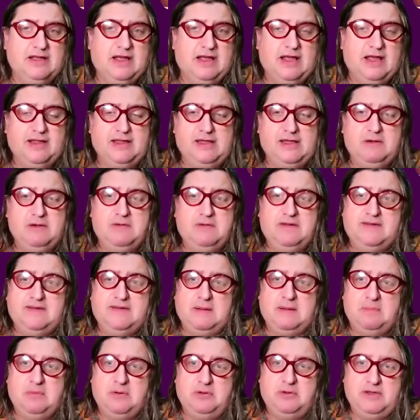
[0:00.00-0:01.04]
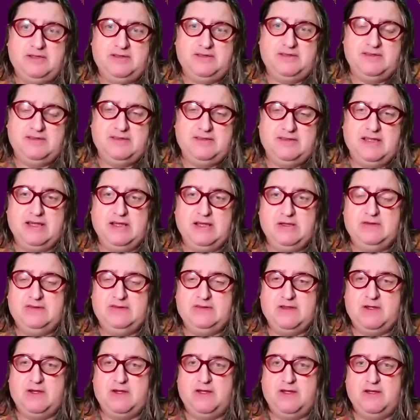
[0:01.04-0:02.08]
And here is somebody today
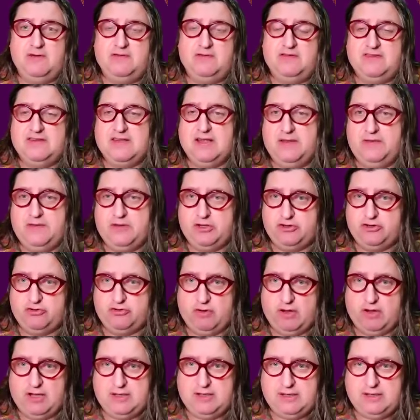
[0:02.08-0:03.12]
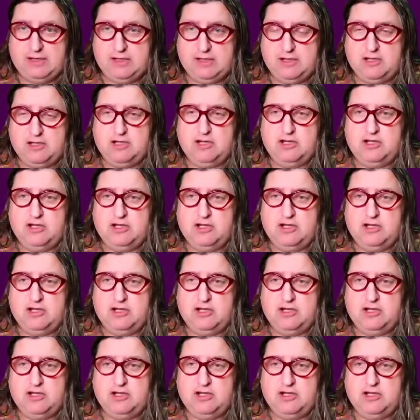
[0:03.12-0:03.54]
who's done the training,